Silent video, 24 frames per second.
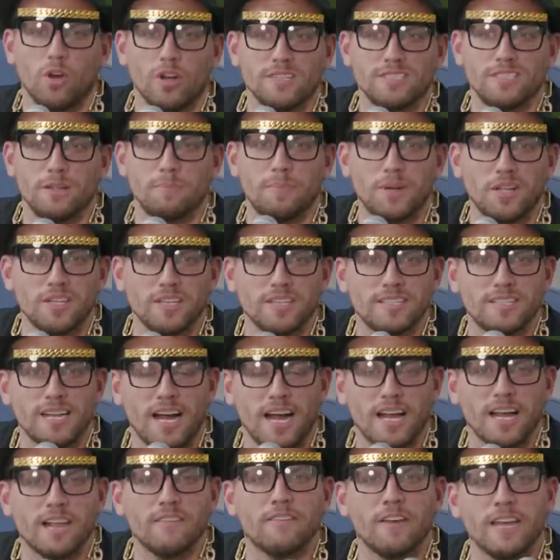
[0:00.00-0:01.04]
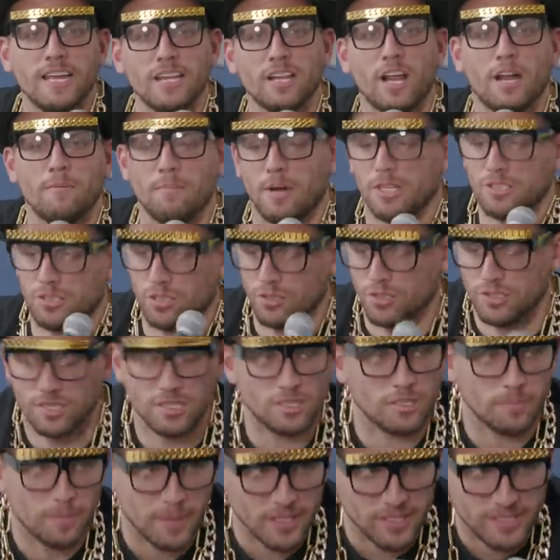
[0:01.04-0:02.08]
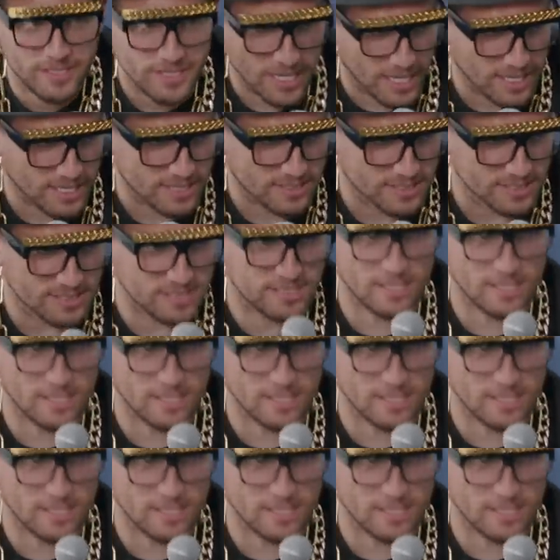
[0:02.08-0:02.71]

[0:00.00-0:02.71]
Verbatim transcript: have lost a billion dollars, if Elon Musk loses a billion dollars, he